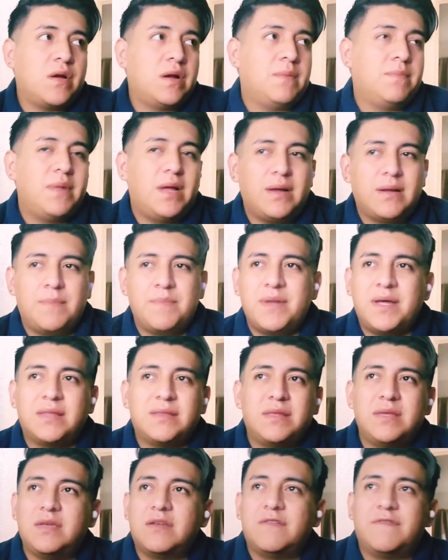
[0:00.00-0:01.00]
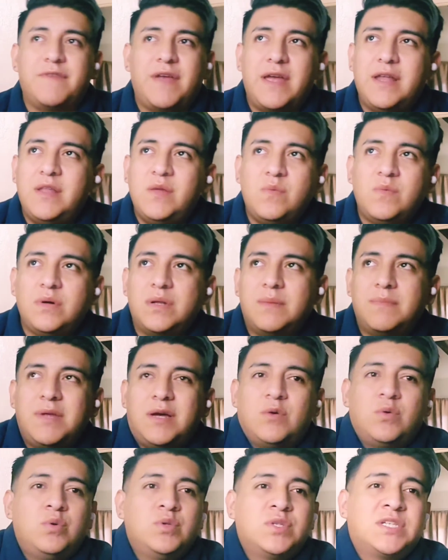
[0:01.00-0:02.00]
and I'm not thinking of anyone. I'm
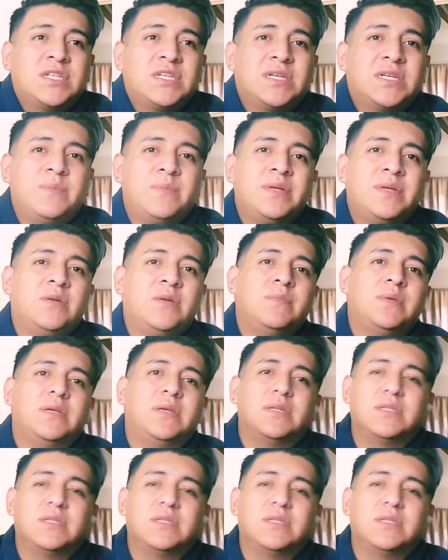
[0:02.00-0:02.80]
like, who's gonna come and help me?